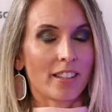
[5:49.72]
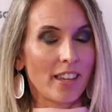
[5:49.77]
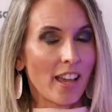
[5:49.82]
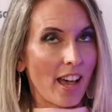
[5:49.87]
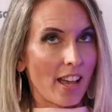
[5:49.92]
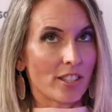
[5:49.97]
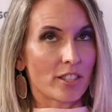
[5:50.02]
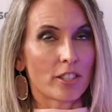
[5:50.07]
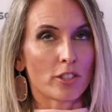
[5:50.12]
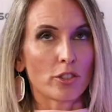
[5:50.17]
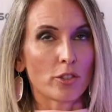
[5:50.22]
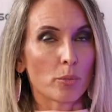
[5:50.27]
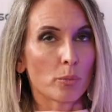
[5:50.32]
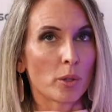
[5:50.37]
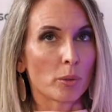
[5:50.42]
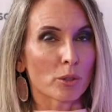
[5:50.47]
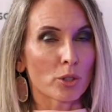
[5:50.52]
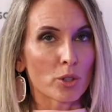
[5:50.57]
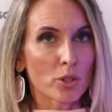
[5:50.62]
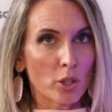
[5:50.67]
Yes.
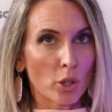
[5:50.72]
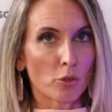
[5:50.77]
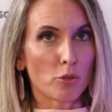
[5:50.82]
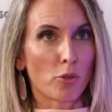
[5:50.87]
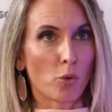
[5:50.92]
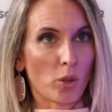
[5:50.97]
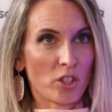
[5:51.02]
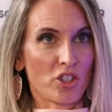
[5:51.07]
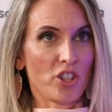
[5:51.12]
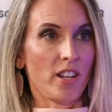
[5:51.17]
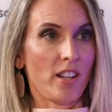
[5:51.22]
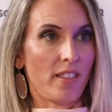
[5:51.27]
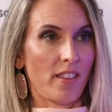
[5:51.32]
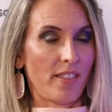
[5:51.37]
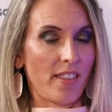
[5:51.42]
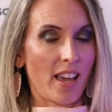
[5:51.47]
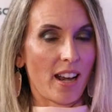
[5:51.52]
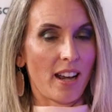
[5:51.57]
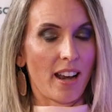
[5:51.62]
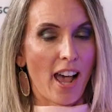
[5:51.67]
We were so fortunate
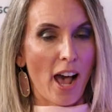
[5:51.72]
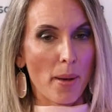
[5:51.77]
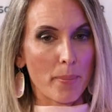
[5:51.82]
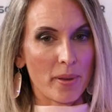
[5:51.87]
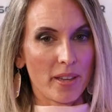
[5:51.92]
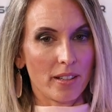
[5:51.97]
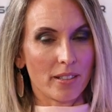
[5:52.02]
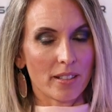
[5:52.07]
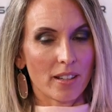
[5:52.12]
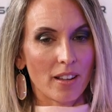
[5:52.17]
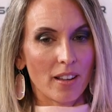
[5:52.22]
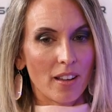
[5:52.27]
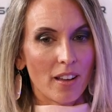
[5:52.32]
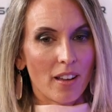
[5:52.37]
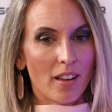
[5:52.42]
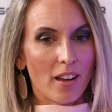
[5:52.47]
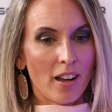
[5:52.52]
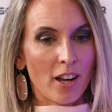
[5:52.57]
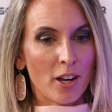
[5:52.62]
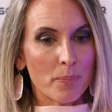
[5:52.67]
that had happened.
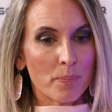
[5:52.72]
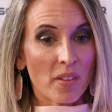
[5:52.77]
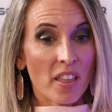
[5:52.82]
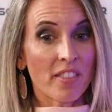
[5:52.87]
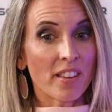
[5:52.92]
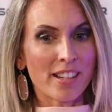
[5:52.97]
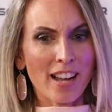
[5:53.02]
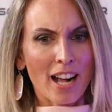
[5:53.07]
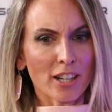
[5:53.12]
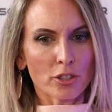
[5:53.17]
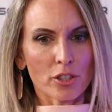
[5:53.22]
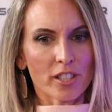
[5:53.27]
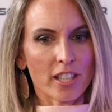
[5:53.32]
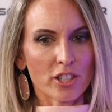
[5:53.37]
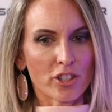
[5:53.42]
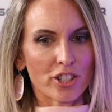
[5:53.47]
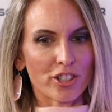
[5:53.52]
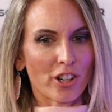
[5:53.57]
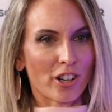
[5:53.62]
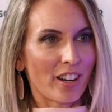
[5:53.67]
And the doctor
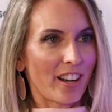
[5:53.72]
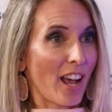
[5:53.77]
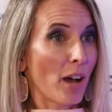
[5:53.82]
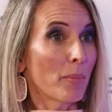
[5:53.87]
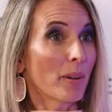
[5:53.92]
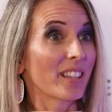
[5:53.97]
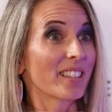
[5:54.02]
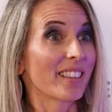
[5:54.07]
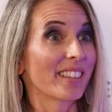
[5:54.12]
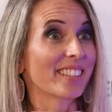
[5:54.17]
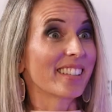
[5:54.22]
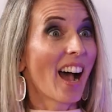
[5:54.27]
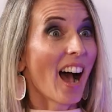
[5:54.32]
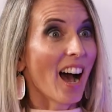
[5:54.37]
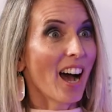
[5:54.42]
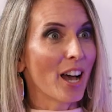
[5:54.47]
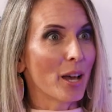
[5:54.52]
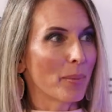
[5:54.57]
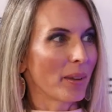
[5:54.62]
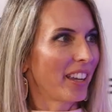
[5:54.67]
said she darted out because at the
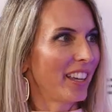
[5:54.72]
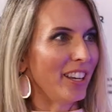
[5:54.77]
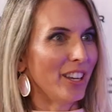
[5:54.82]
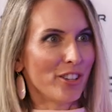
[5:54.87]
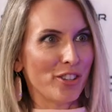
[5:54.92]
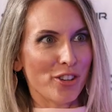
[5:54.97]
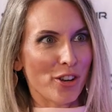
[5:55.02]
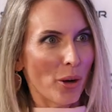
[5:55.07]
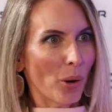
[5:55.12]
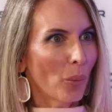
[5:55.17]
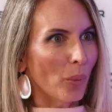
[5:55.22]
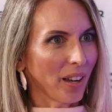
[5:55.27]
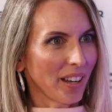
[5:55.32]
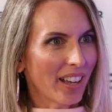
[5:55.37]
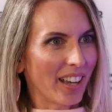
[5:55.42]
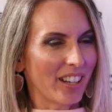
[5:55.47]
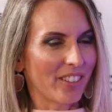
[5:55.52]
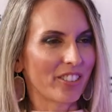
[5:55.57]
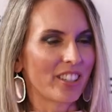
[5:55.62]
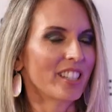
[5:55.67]
time he didn't know what
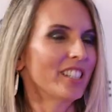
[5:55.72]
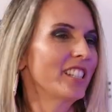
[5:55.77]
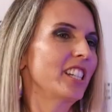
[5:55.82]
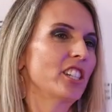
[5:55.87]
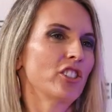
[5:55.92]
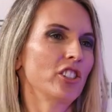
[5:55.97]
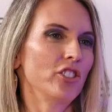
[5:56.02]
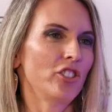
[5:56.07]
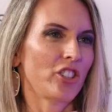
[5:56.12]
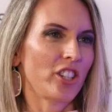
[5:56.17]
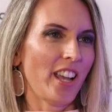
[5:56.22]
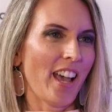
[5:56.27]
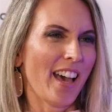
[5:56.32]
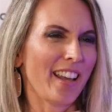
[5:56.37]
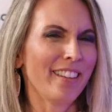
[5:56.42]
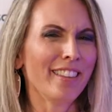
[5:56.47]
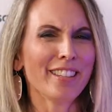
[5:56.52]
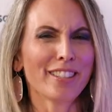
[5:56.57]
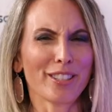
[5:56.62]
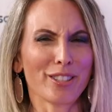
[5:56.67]
kind of condition she
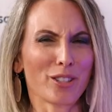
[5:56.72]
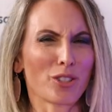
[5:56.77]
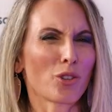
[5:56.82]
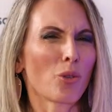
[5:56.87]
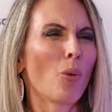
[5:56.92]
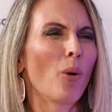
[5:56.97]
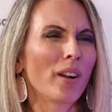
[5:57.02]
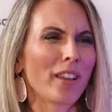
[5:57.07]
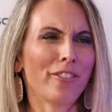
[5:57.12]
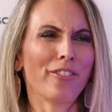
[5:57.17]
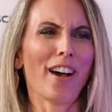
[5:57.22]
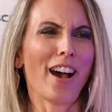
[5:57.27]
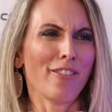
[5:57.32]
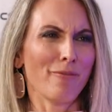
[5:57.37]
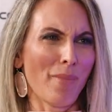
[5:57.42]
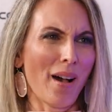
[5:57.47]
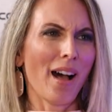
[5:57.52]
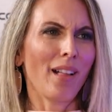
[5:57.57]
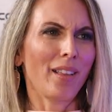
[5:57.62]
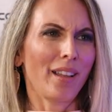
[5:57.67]
had. And this is a
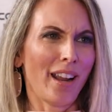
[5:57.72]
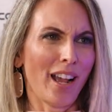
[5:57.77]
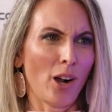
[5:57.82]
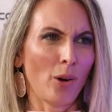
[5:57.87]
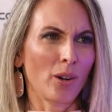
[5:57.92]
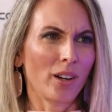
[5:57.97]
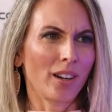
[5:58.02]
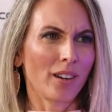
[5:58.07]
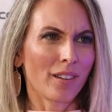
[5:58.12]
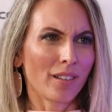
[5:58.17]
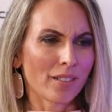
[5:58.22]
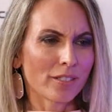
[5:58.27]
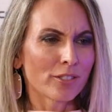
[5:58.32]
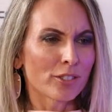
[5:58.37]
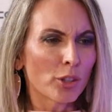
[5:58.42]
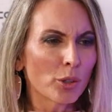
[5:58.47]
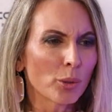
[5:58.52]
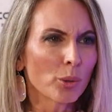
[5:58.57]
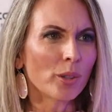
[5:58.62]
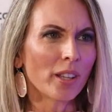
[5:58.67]
25-mile-an-hour,
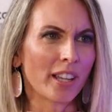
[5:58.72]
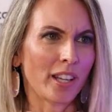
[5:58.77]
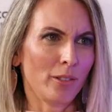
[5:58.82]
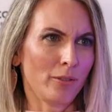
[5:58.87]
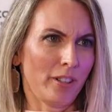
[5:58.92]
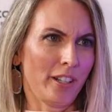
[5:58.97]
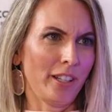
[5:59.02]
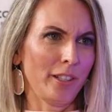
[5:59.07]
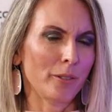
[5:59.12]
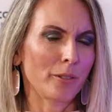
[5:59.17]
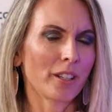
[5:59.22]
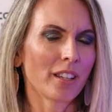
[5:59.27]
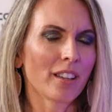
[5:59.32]
2-lane road.